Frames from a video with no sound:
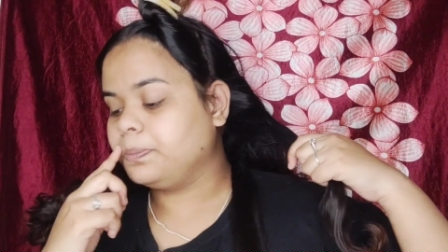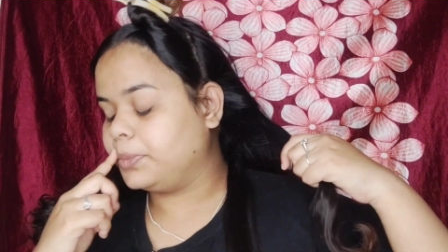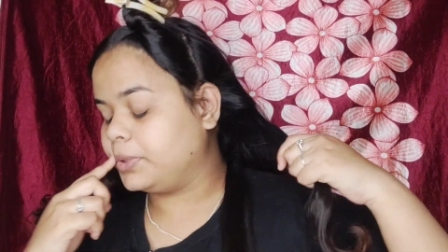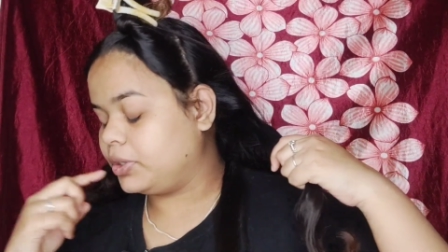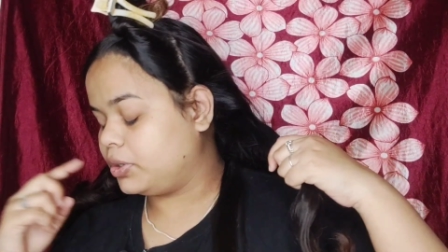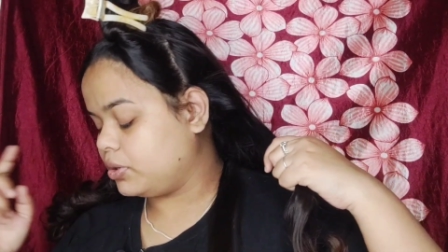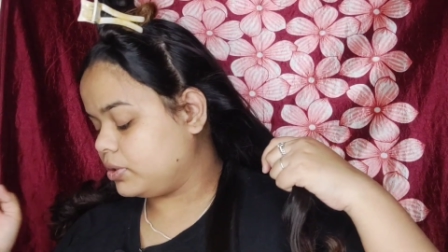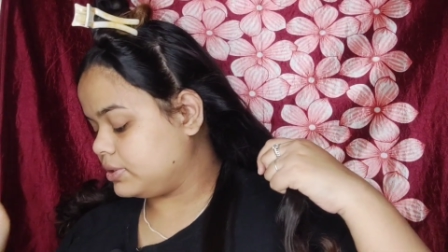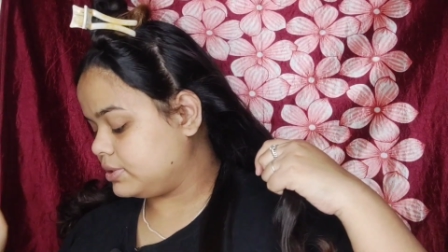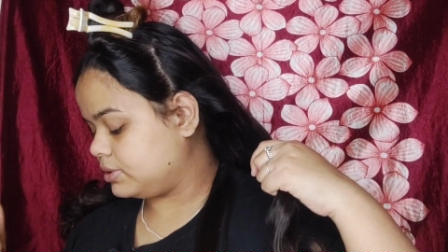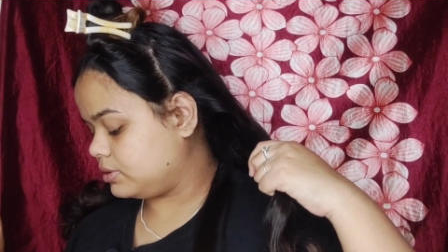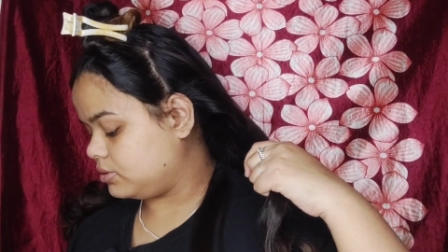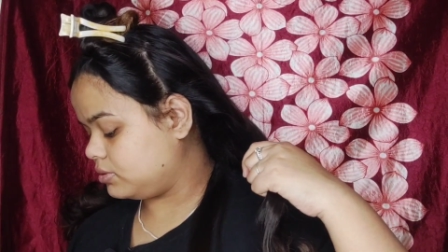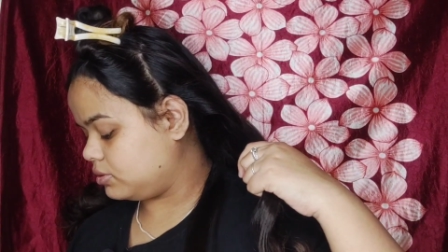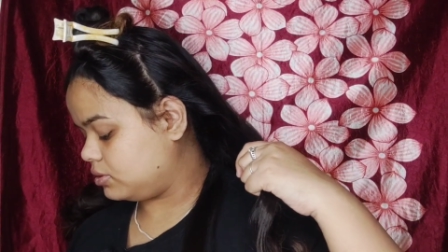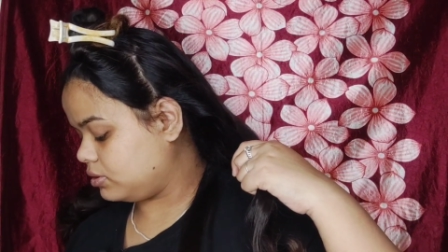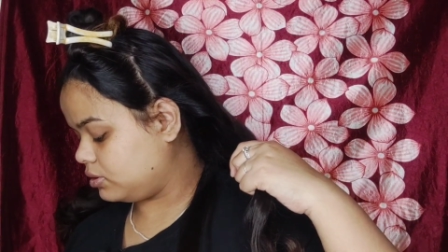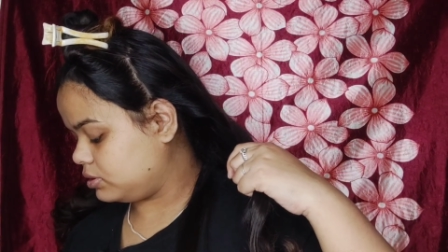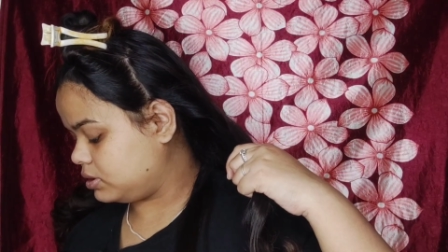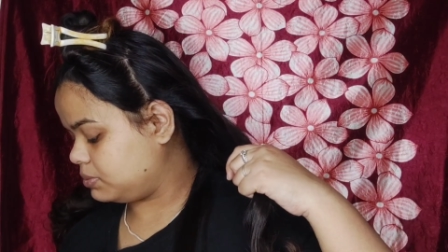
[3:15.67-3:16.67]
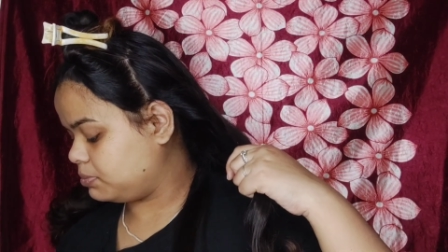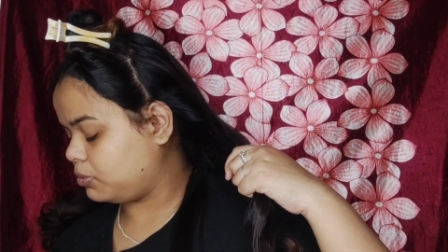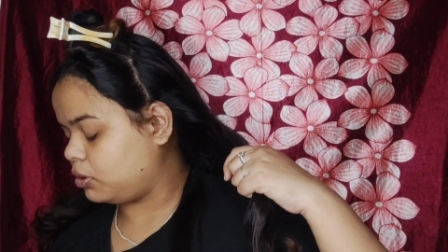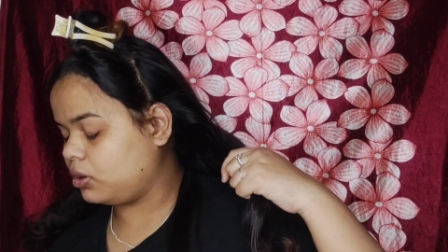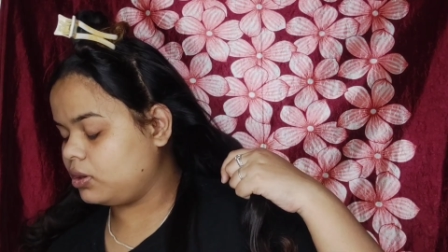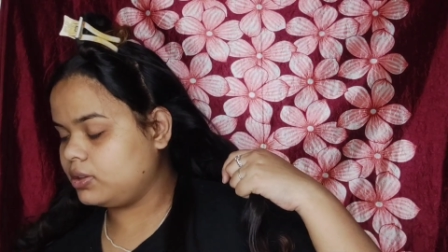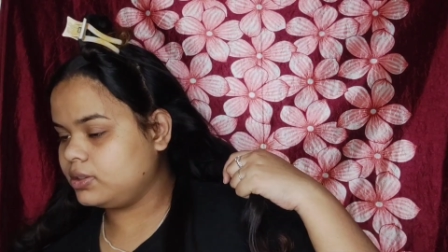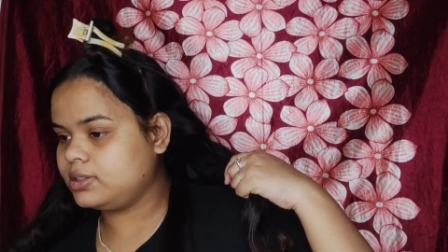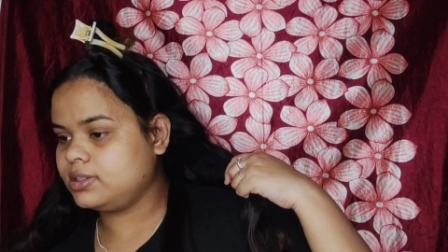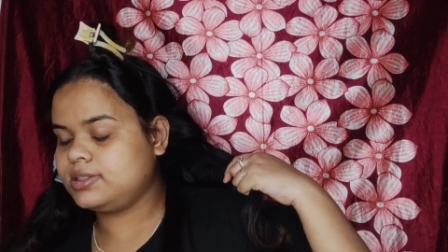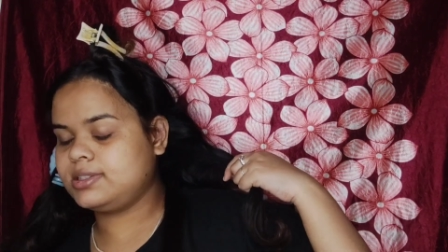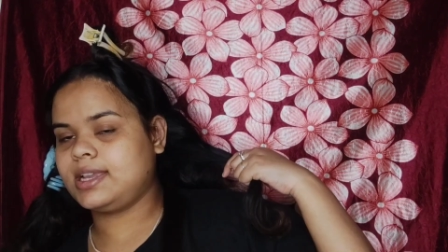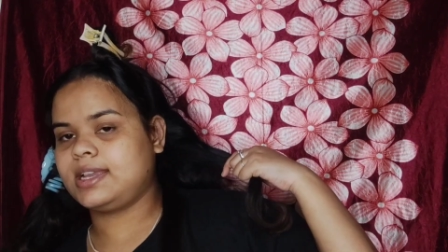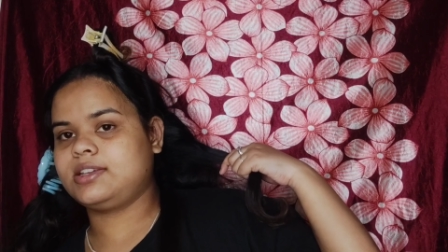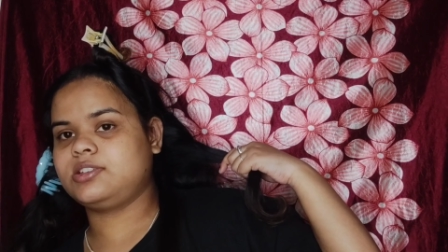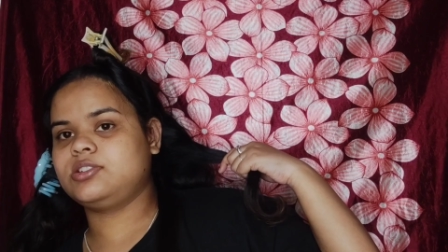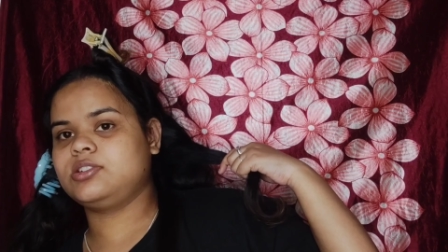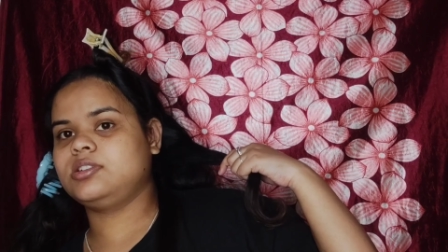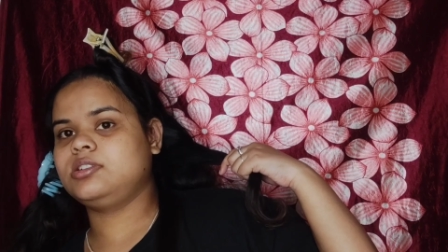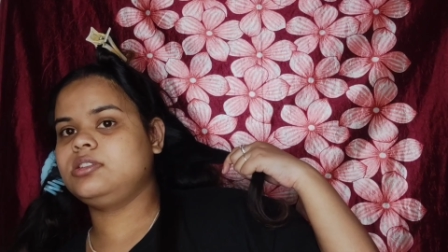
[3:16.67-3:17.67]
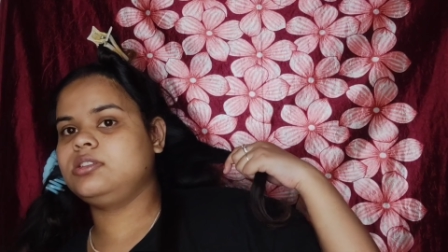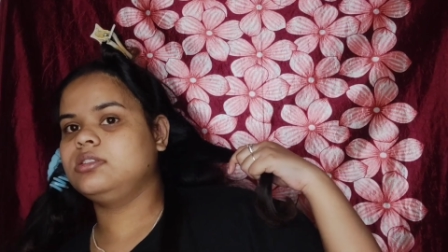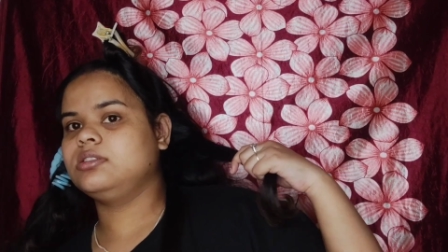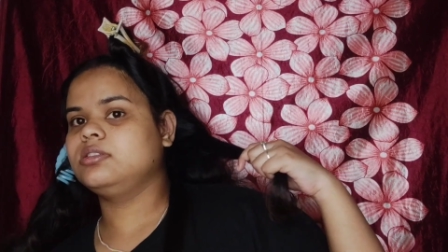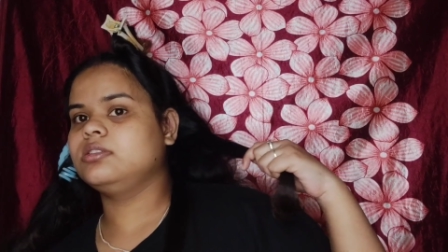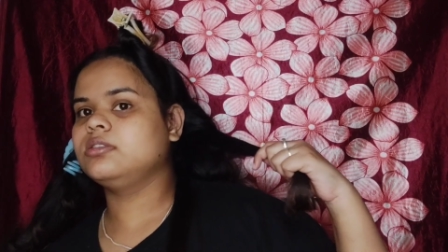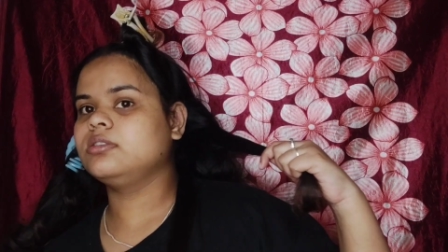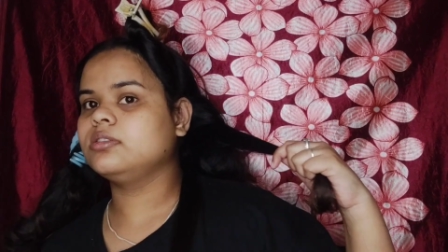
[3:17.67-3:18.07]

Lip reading: because the smaller the section,